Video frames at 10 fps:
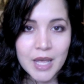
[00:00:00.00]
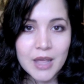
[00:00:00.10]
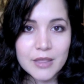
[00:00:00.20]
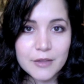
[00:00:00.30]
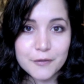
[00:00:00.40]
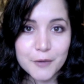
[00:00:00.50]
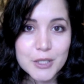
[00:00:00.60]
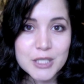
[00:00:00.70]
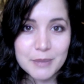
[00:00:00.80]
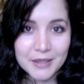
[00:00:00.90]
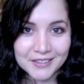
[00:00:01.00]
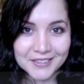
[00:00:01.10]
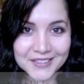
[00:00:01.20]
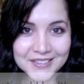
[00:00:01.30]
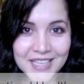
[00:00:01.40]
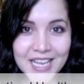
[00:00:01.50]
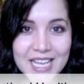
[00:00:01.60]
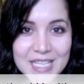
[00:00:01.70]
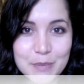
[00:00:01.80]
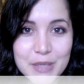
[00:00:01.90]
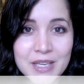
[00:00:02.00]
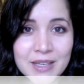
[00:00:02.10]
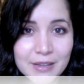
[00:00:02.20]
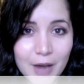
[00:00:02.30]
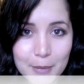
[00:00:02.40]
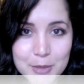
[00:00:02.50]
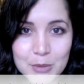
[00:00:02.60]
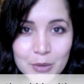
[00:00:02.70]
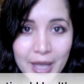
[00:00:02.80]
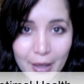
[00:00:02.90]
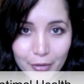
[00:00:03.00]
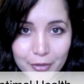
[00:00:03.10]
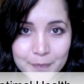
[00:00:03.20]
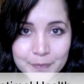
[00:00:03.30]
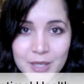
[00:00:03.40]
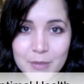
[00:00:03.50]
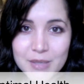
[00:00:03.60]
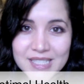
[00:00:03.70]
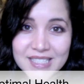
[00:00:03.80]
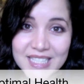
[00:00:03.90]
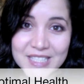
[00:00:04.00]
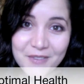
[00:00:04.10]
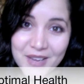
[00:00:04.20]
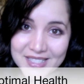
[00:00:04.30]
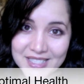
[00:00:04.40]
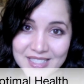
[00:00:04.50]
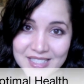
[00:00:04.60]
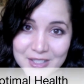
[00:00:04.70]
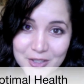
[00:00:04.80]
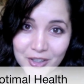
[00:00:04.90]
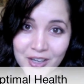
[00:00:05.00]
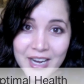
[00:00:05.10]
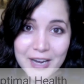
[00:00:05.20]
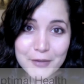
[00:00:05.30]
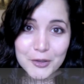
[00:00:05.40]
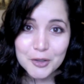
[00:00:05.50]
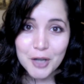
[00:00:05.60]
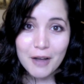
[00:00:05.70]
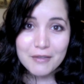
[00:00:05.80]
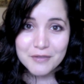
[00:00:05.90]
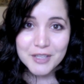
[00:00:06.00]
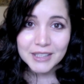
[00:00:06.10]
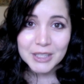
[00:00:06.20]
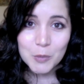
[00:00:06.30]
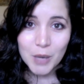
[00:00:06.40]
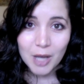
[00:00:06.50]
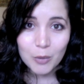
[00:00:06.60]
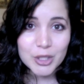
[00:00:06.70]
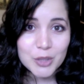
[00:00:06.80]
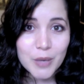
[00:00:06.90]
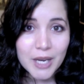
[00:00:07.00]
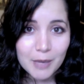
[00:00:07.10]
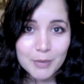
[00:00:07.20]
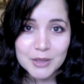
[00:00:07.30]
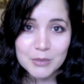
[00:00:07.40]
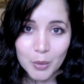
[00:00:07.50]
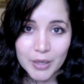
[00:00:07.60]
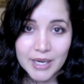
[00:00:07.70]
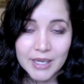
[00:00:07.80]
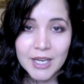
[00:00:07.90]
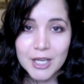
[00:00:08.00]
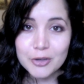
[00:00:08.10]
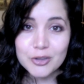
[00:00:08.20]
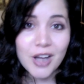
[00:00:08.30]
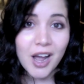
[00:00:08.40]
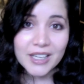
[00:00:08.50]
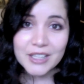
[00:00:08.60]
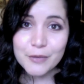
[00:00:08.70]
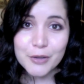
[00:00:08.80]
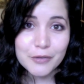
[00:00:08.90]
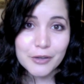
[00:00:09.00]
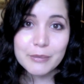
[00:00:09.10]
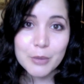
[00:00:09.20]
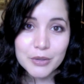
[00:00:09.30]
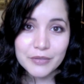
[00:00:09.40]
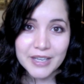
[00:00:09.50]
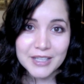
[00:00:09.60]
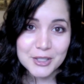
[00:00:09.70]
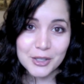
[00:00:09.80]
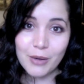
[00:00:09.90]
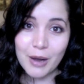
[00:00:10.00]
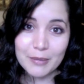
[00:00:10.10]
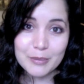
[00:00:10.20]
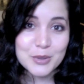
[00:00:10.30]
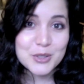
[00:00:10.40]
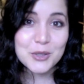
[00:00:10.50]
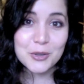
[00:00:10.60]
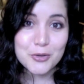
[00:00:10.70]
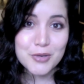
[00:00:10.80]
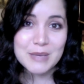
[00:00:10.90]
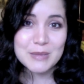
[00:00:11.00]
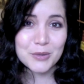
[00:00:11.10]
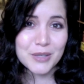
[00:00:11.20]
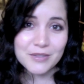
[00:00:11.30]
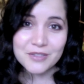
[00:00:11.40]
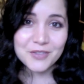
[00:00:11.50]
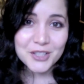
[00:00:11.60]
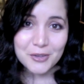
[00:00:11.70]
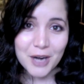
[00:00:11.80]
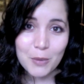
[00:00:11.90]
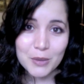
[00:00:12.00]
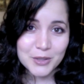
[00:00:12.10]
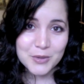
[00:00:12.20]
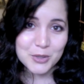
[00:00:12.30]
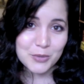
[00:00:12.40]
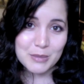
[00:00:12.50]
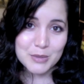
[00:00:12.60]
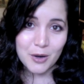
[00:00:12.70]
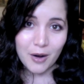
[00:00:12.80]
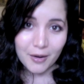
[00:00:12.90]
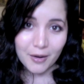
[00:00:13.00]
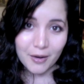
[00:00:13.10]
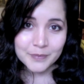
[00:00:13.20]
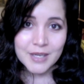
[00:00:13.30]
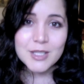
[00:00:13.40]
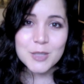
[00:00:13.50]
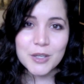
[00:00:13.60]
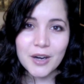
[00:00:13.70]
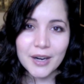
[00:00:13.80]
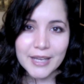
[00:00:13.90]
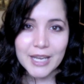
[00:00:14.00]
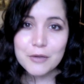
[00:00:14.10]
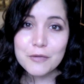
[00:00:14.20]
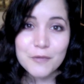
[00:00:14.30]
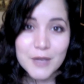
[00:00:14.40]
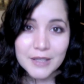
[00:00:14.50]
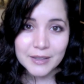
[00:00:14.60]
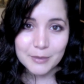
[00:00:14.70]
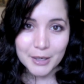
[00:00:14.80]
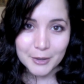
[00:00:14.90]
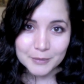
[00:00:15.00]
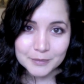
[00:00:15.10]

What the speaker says: The first pillar is being in optimal health. Because let's face it, sister, if you're not feeling well when you wake up in the morning, you're not going to feel very motivated to go out and pursue your dreams or even figure out what those dreams are. So we got to get you feeling better.